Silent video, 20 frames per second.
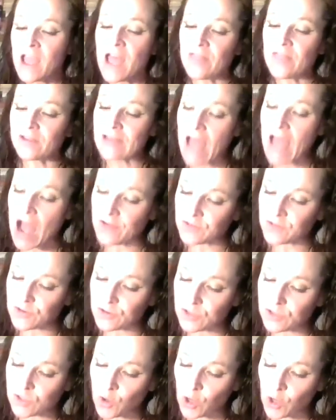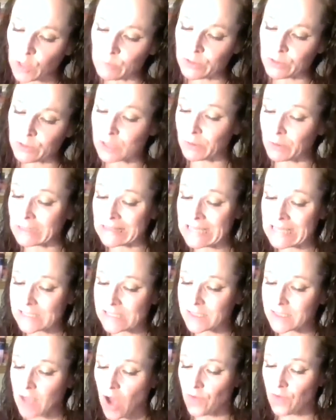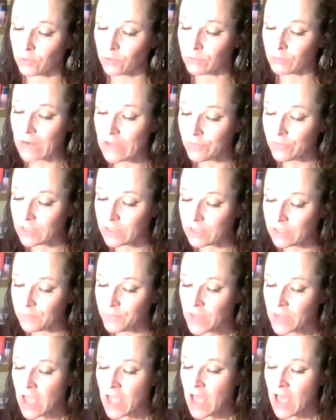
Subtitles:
And then after the storm, there's a release of a raven,